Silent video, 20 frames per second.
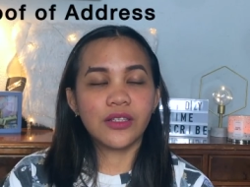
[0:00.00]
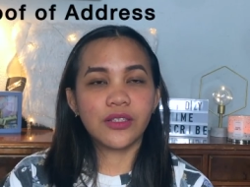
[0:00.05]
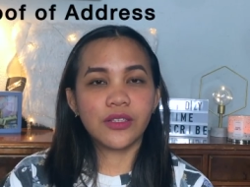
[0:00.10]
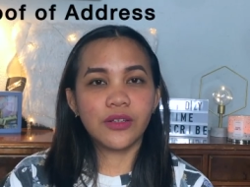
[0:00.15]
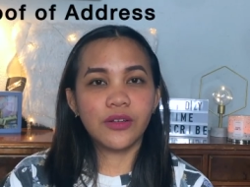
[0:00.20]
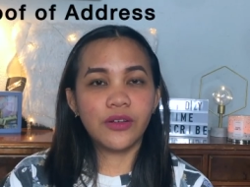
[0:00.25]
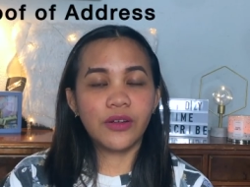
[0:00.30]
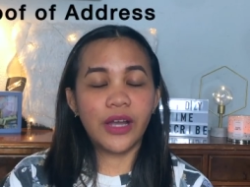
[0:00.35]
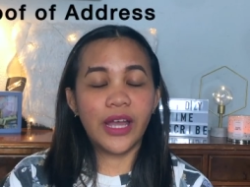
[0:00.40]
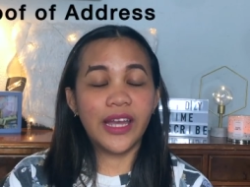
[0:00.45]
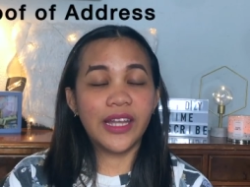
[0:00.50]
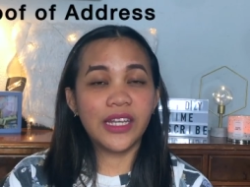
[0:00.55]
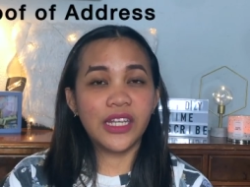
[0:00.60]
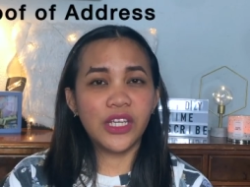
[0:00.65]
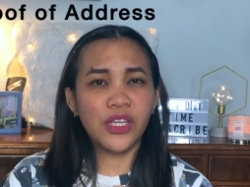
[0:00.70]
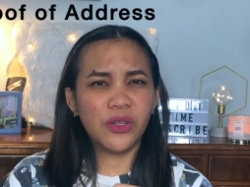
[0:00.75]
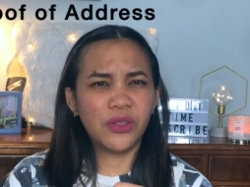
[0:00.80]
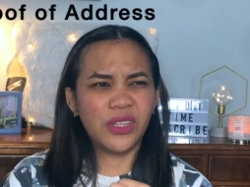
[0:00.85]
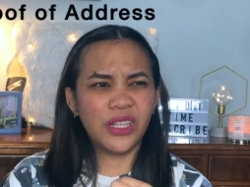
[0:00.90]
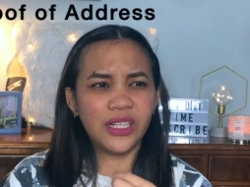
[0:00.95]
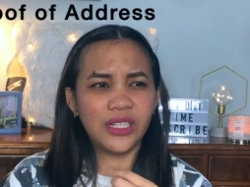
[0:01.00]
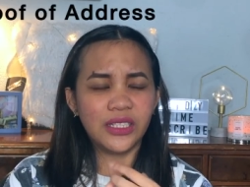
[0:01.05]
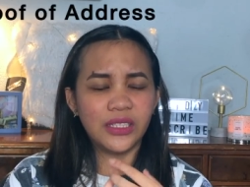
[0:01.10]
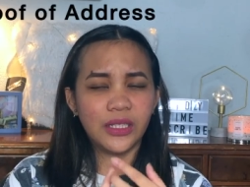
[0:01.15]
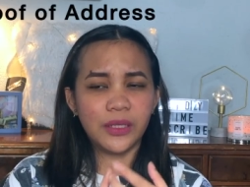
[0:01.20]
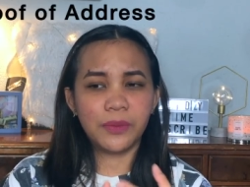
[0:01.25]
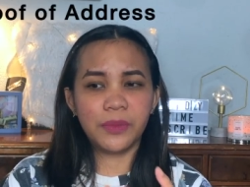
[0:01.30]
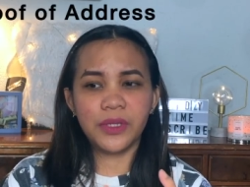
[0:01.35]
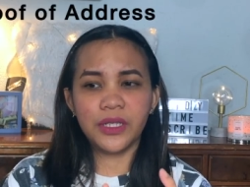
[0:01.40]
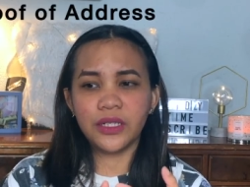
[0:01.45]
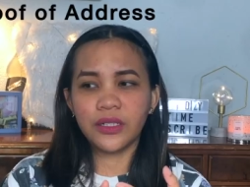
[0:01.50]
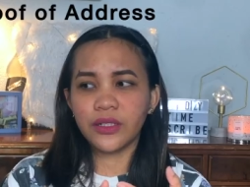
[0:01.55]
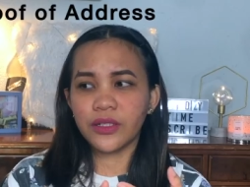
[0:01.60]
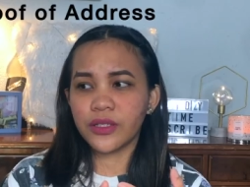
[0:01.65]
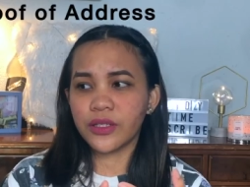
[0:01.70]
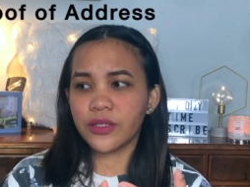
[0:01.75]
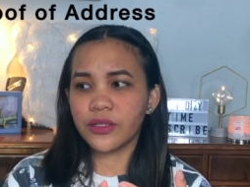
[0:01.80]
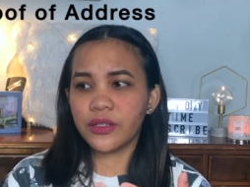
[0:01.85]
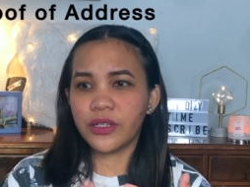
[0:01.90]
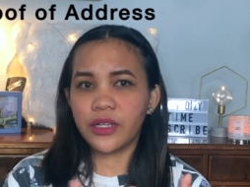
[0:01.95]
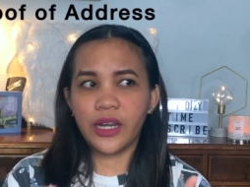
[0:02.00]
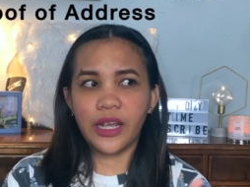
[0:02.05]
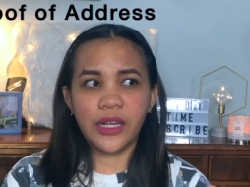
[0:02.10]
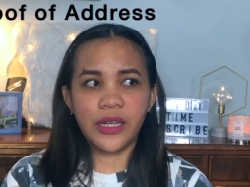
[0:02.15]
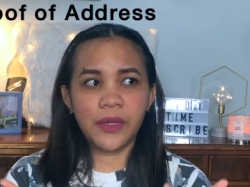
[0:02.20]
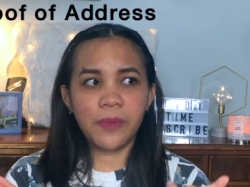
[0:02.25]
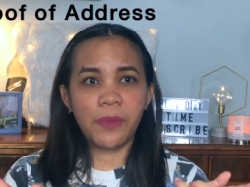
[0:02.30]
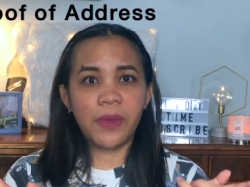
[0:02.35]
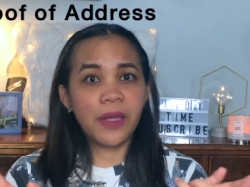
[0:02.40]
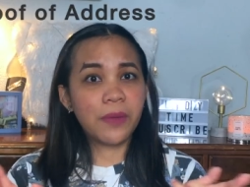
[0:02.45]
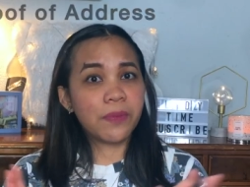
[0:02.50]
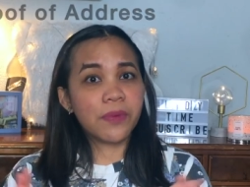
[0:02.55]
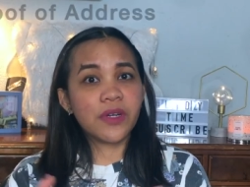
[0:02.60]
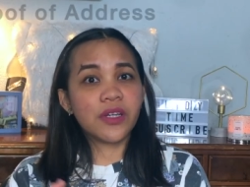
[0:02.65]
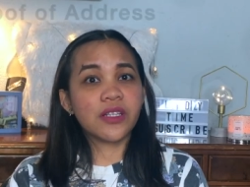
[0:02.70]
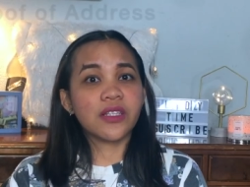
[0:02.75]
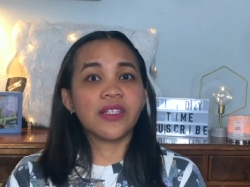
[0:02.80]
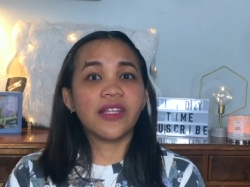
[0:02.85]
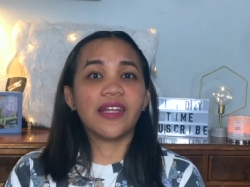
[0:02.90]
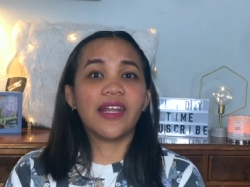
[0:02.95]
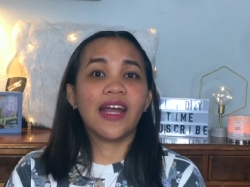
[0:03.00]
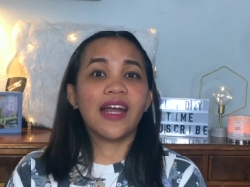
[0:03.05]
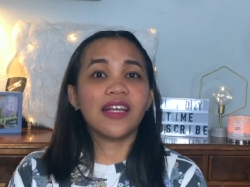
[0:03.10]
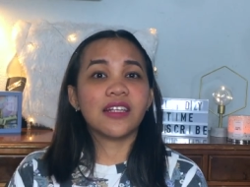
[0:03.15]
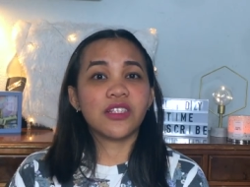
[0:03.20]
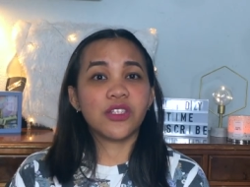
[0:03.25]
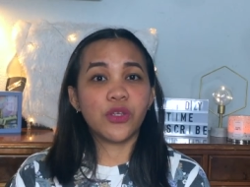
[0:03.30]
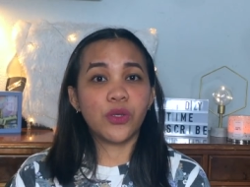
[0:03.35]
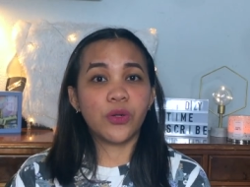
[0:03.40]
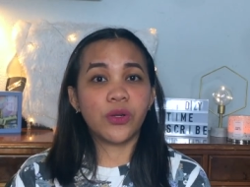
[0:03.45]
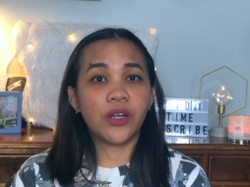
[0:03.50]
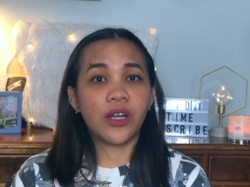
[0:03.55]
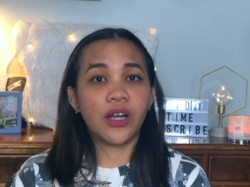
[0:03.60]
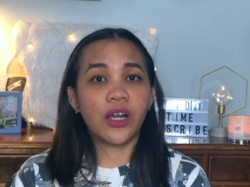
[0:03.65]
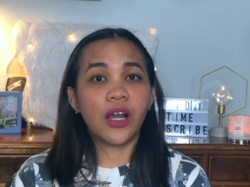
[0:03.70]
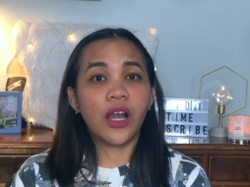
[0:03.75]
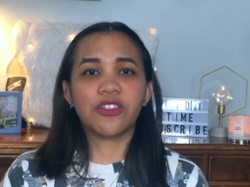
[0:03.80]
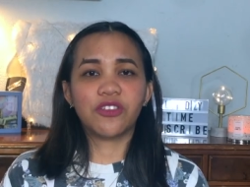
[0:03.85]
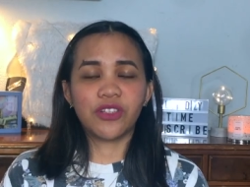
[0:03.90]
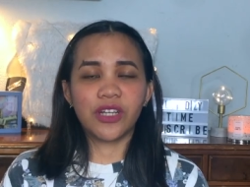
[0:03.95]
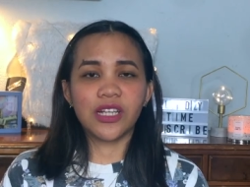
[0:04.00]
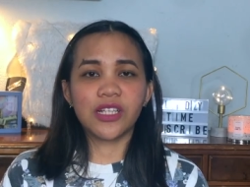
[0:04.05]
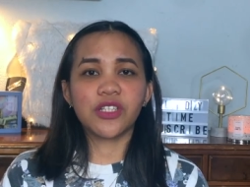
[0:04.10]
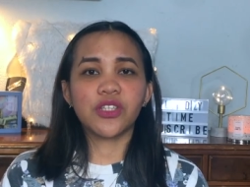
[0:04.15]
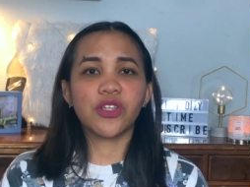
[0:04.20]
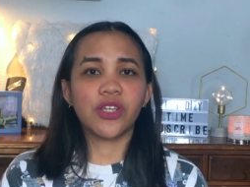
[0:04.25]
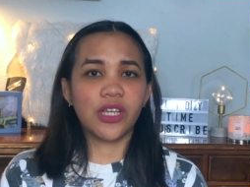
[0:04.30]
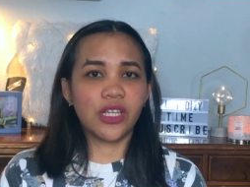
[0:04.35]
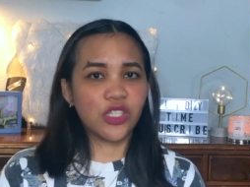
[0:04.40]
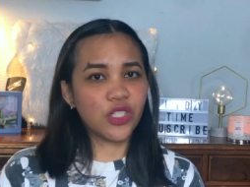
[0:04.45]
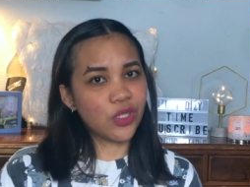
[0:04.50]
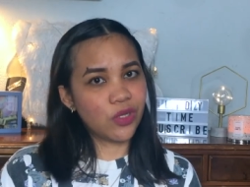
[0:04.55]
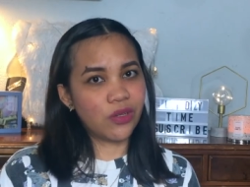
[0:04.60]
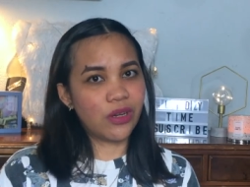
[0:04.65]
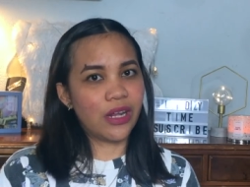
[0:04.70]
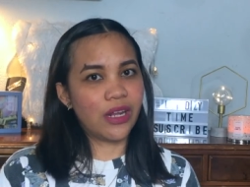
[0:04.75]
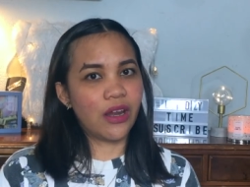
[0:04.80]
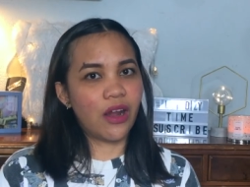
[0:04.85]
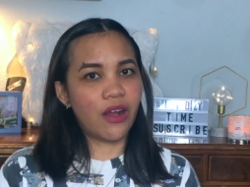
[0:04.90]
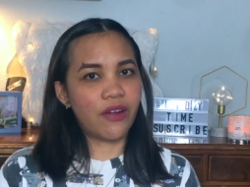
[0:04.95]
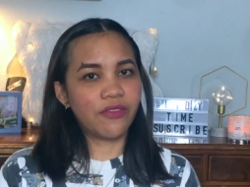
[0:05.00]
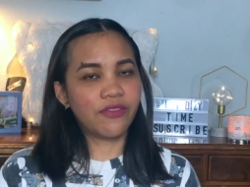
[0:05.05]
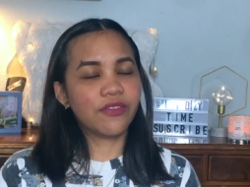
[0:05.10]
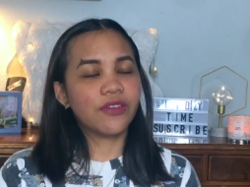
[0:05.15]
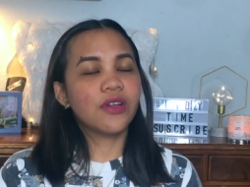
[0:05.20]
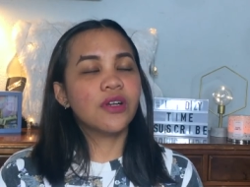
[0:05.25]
So any utility bills or any papers that has your address, you can show that off.